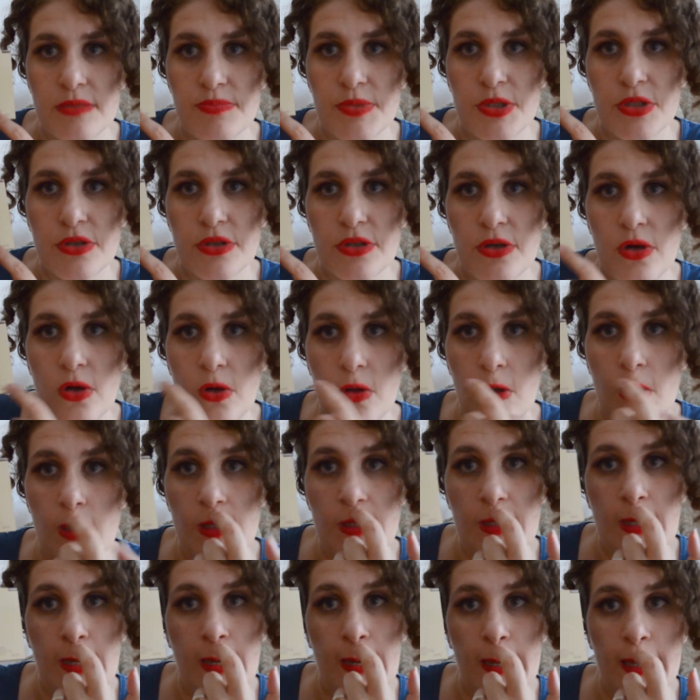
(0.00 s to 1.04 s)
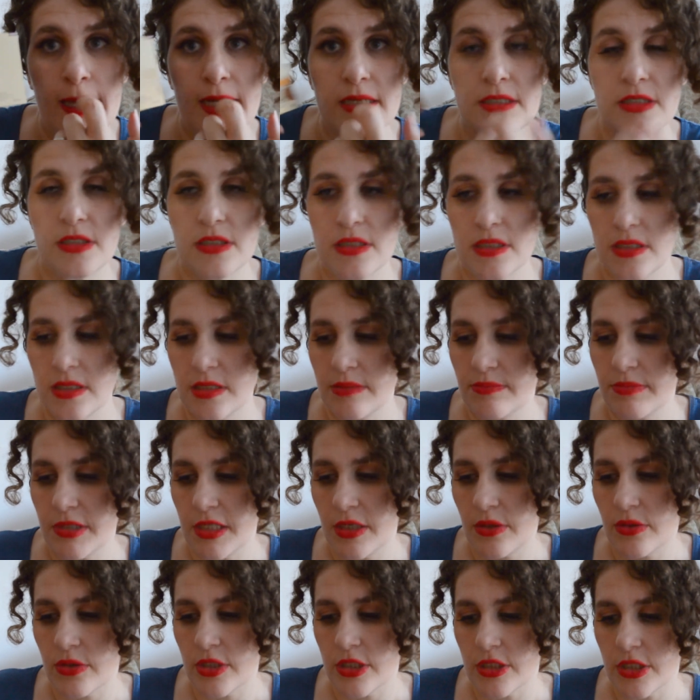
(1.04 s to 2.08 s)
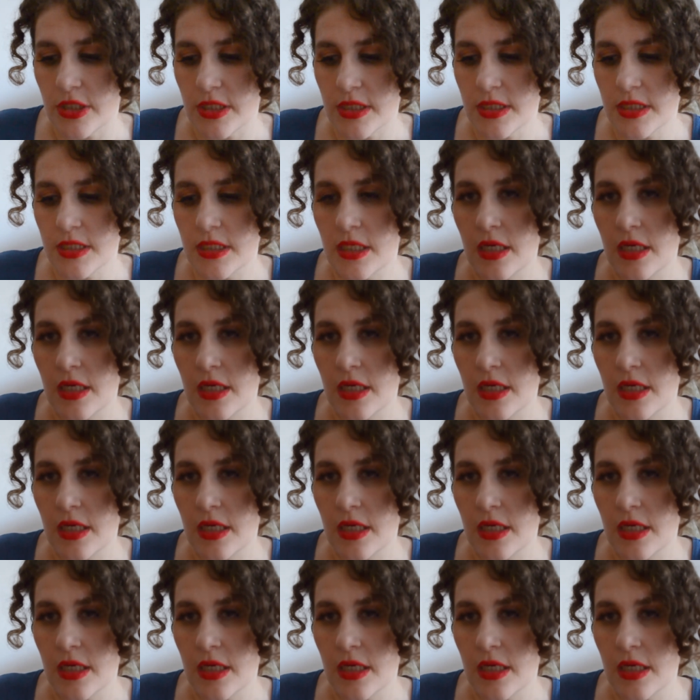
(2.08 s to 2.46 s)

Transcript: pure gold, and it's just simply gorgeous.